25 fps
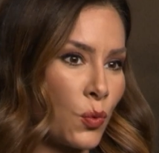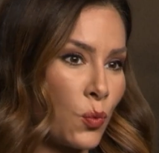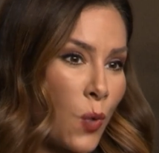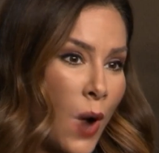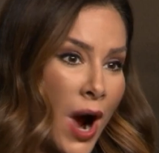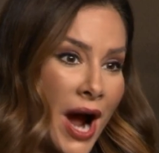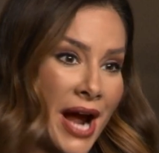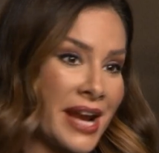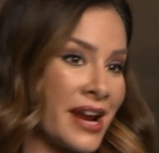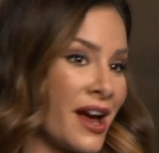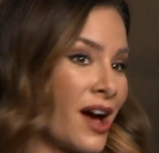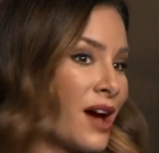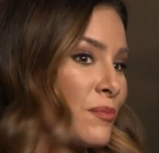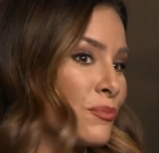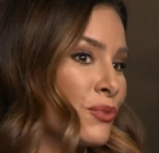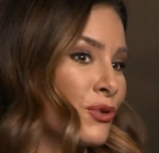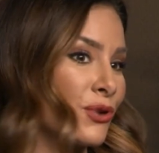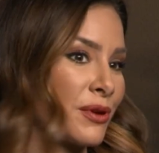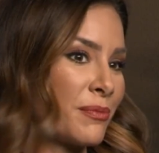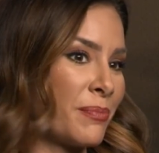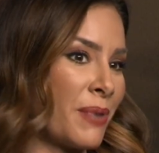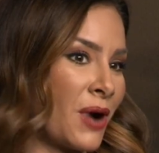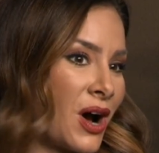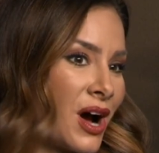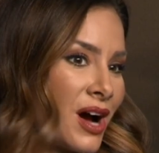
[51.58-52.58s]
Why not
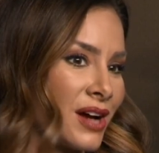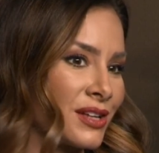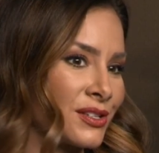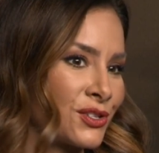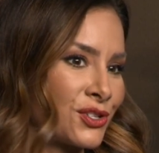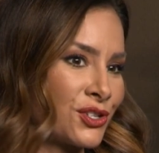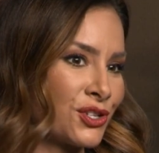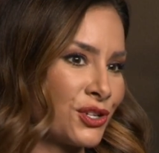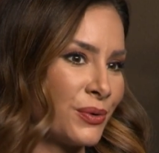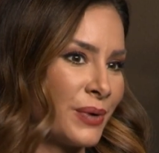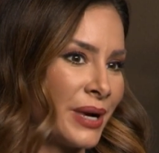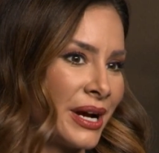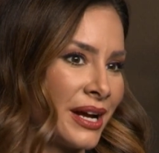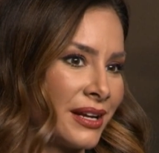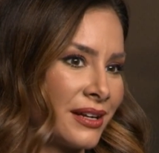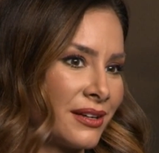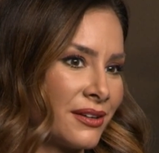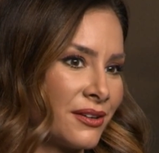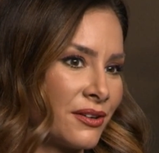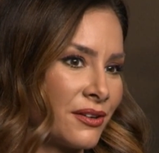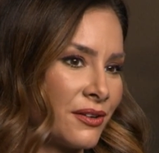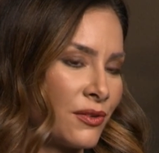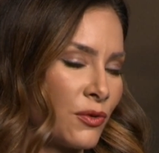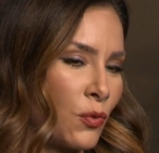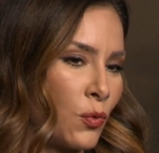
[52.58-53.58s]
put a pause to it
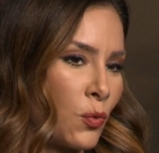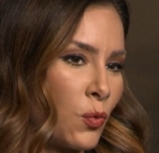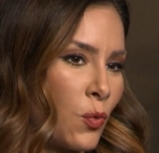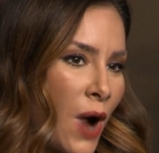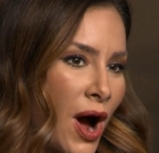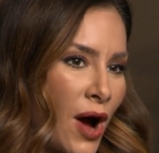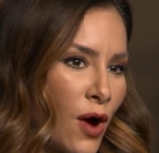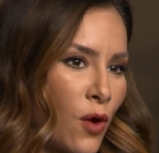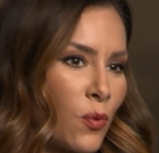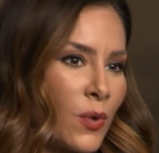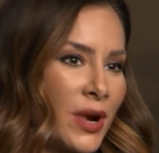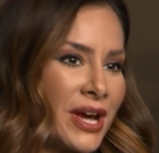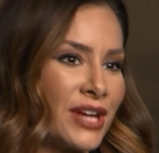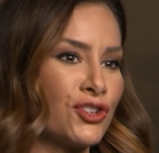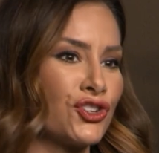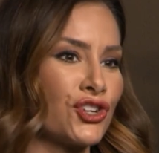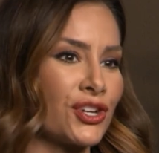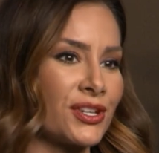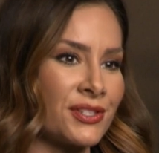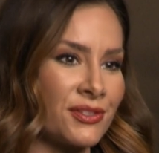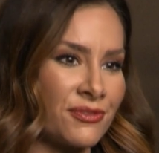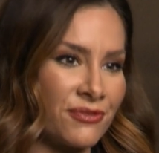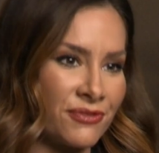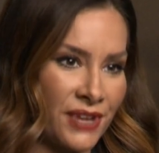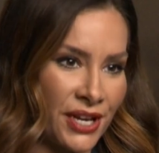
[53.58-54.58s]
while we
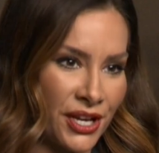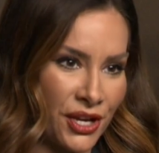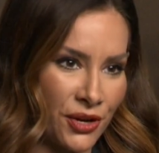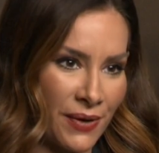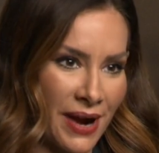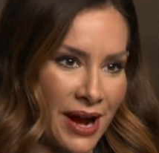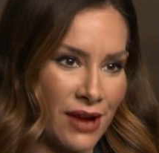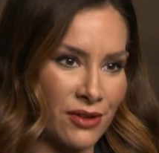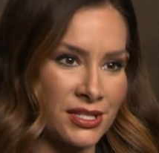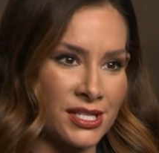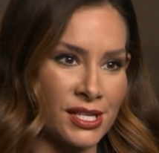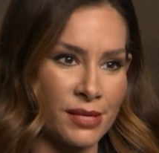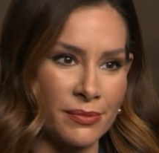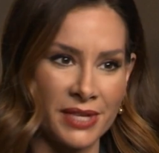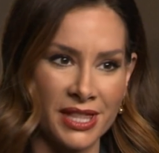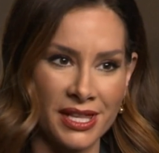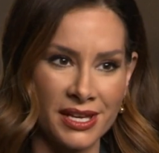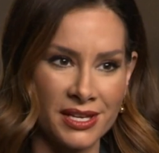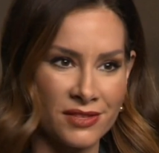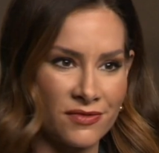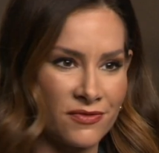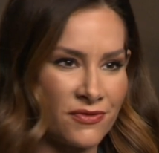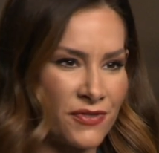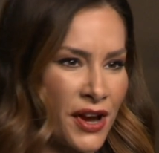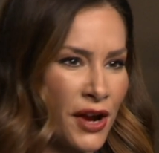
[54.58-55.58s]
just figure out some of
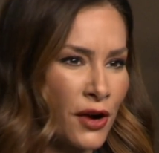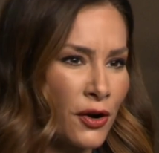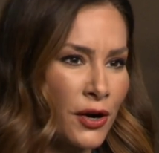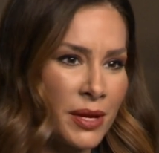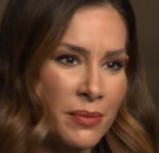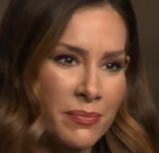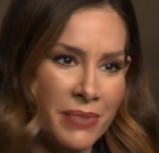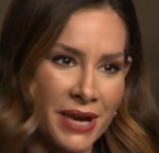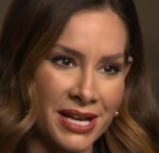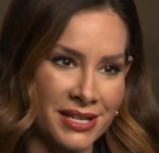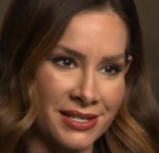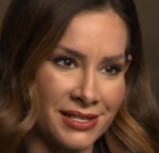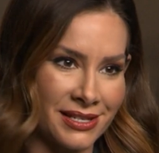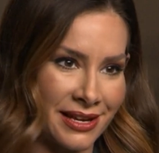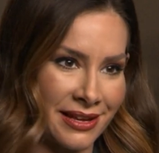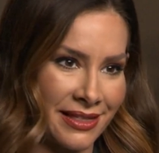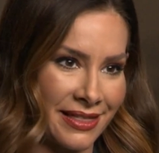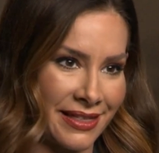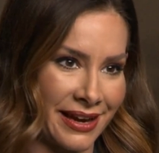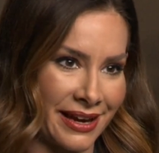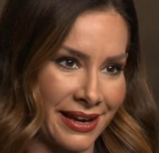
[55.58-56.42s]
these very basic